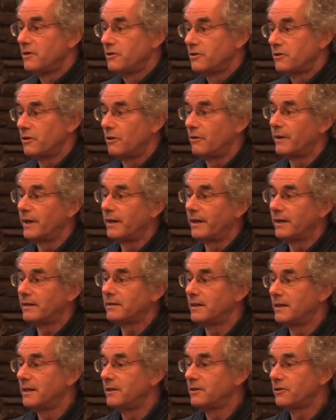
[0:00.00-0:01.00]
So
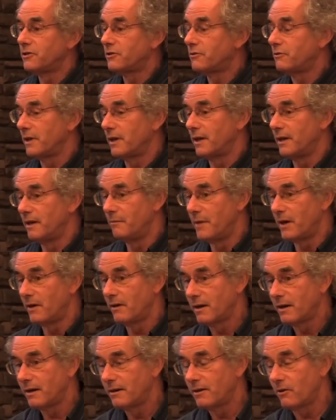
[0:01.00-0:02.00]
it's an industry. In
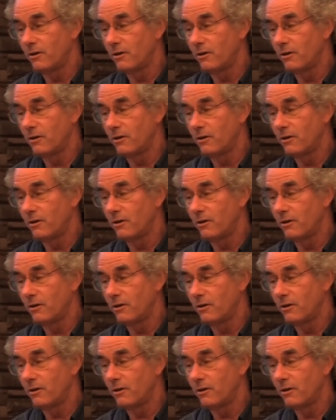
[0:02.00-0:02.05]
America,